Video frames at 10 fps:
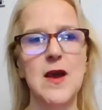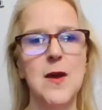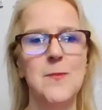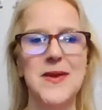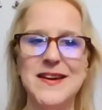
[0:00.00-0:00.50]

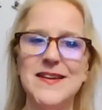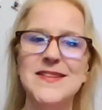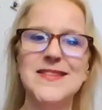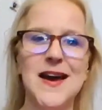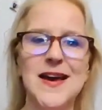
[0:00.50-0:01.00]

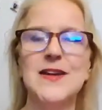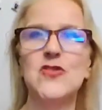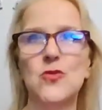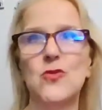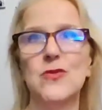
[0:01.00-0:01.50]
I had
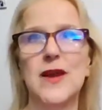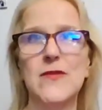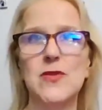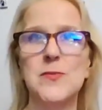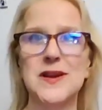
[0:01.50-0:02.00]
told
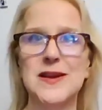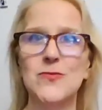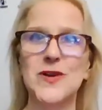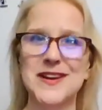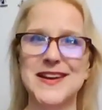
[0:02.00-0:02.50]
everybody
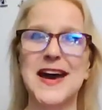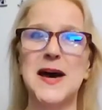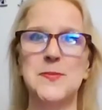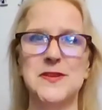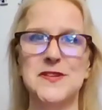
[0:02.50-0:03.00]
what had
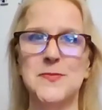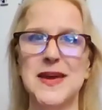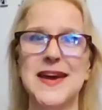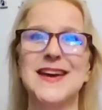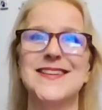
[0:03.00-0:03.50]
happened to
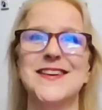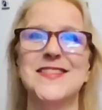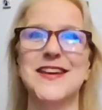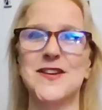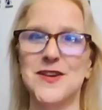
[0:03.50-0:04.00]
me and
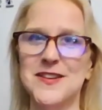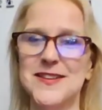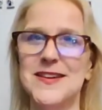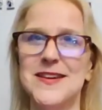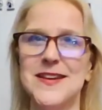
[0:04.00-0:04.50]
nothing got
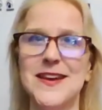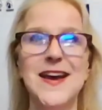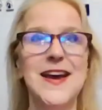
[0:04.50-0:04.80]
done.